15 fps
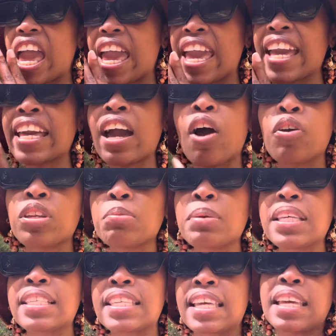it can only
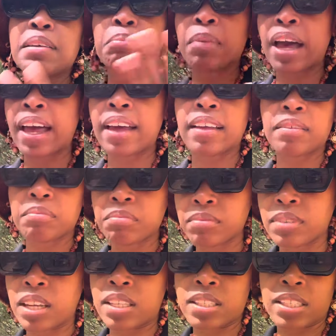be seen by,
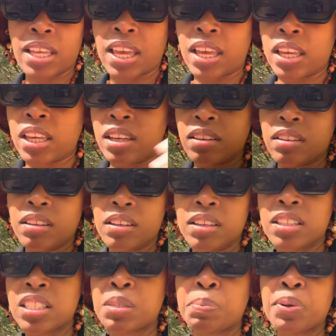let's say,
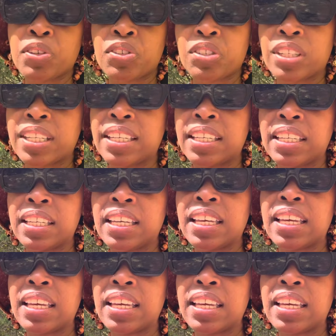spiritually